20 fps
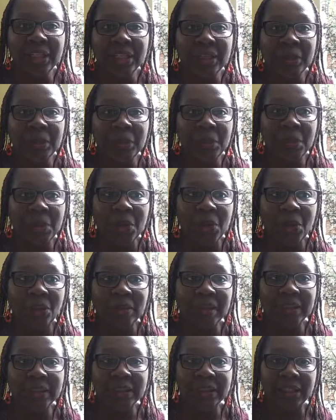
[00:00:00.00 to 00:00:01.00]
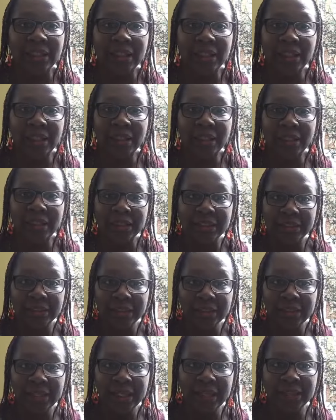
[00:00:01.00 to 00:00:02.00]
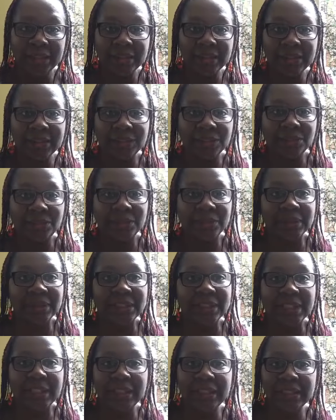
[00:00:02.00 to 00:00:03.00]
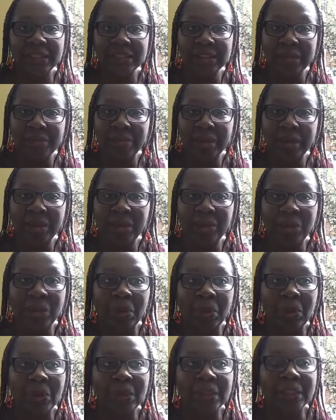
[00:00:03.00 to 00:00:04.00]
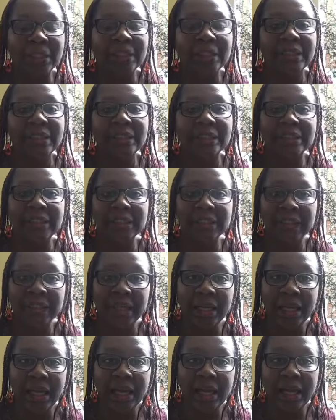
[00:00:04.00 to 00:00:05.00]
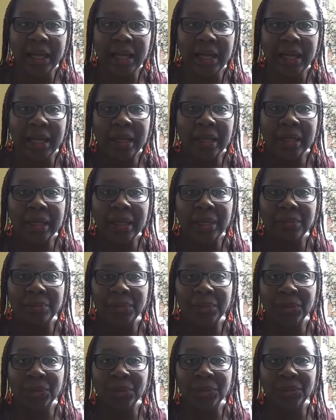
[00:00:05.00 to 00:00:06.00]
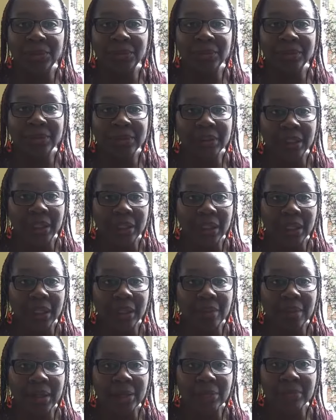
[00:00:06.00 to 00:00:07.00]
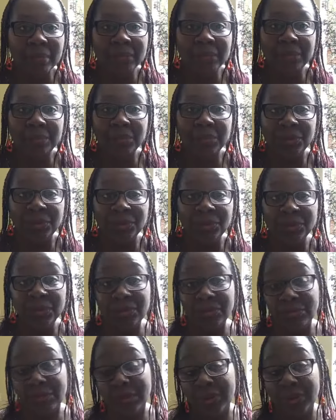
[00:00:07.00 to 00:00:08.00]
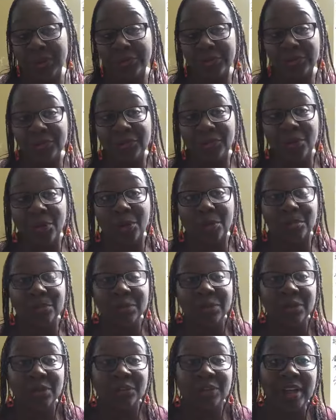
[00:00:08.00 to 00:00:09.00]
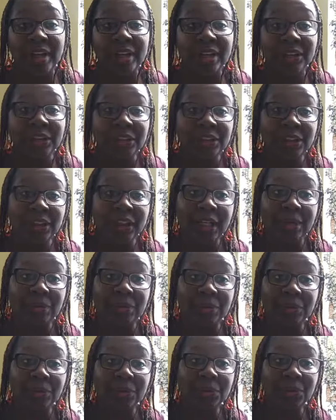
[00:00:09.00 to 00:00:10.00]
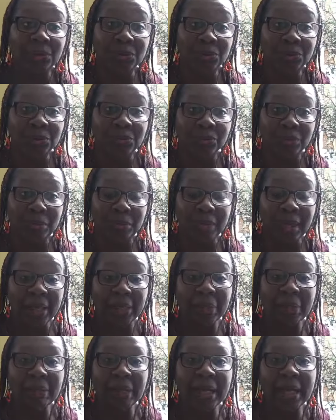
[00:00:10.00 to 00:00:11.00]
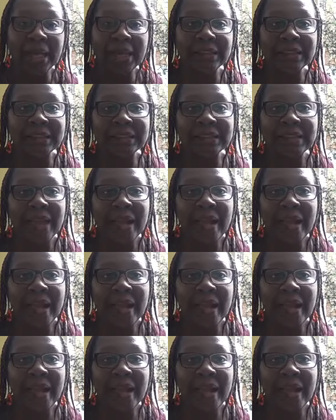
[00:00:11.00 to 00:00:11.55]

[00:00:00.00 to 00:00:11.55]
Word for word: you know, it's, uh, uh, it's cells, it's a group of cells that make up organs, uh, can be used, uh, biomass can be used in different forms of energy, can be produced from biomass.